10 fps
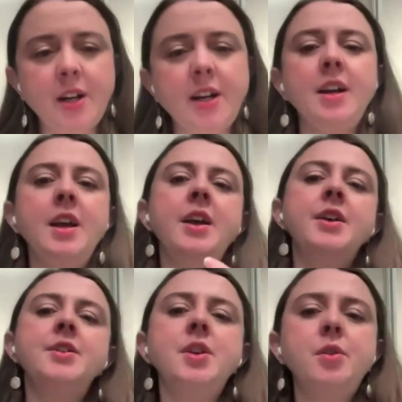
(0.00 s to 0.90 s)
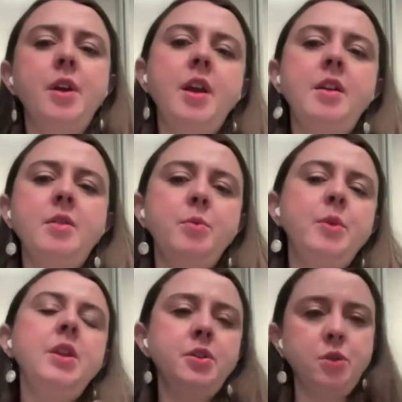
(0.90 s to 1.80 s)
Sure. So
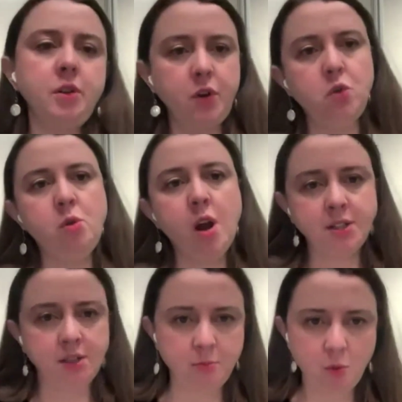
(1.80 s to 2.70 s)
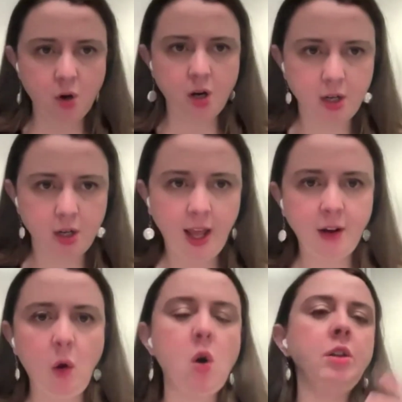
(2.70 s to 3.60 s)
when we look sort of across the board
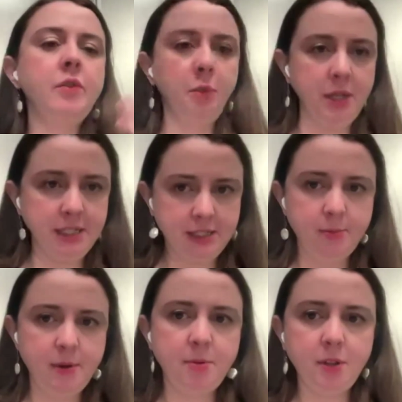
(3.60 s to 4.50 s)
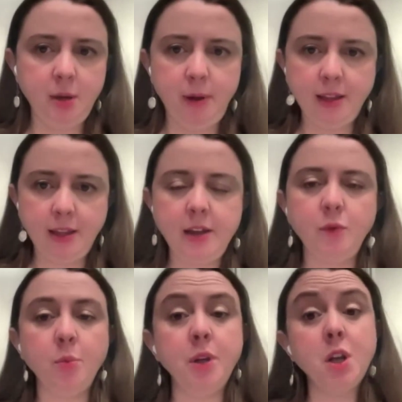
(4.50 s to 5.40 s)
at all of the reasons that people need paid
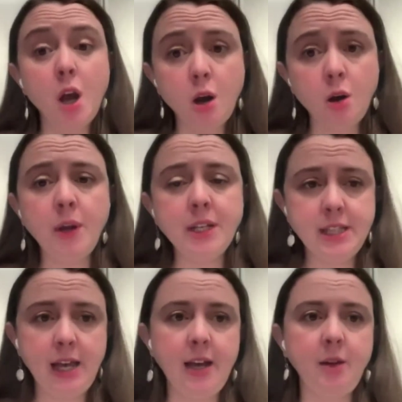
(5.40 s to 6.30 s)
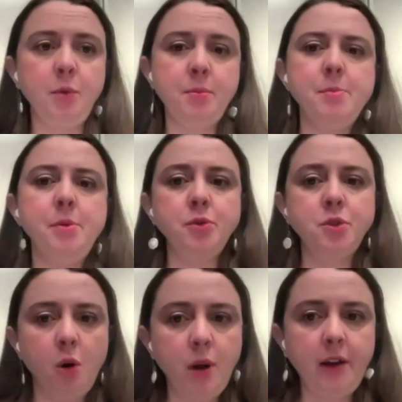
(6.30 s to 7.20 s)
leave, what we know is that when people
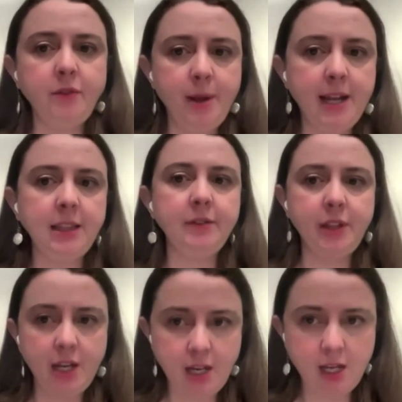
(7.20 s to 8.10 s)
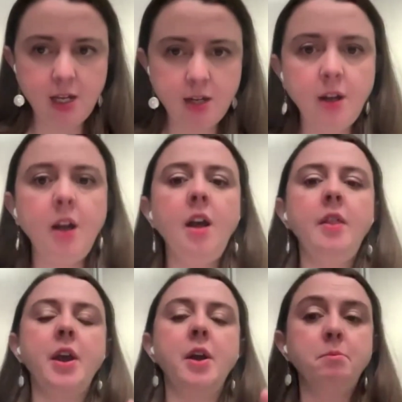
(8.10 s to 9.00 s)
don't have the paid leave they need,
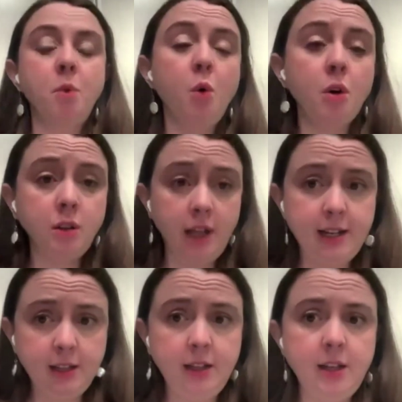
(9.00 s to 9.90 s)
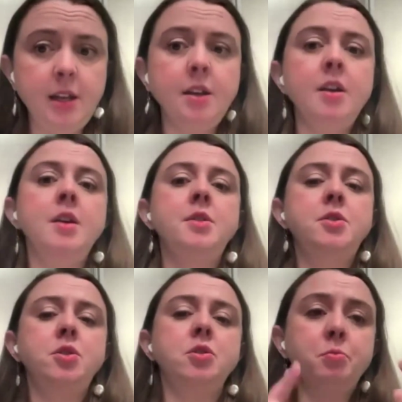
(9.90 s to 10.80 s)
they are more likely
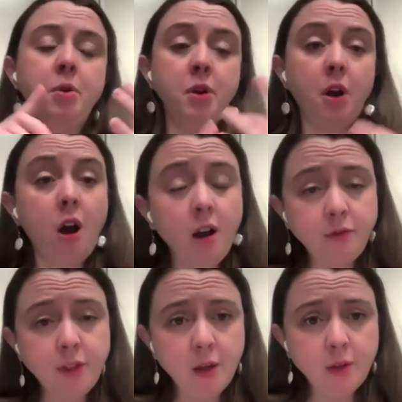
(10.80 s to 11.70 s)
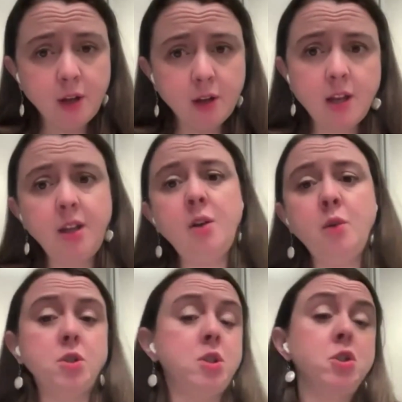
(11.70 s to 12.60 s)
to put off the healthcare they
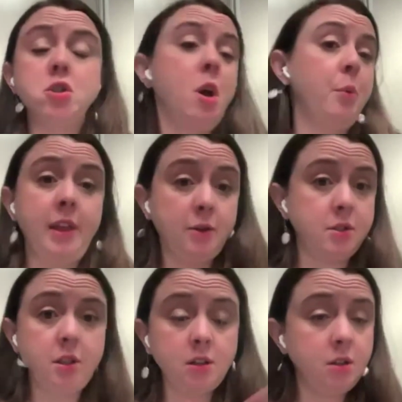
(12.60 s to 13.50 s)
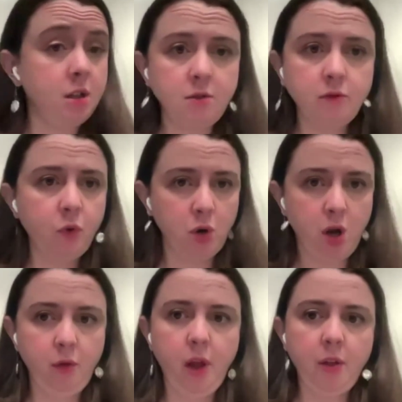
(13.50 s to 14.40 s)
need or to just go without, to
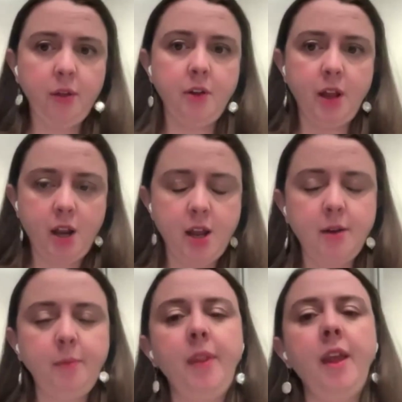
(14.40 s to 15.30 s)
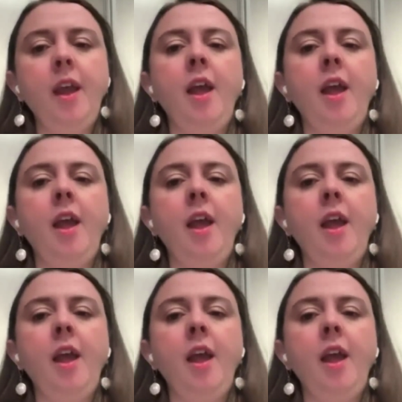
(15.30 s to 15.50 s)
forego the healthcare they need.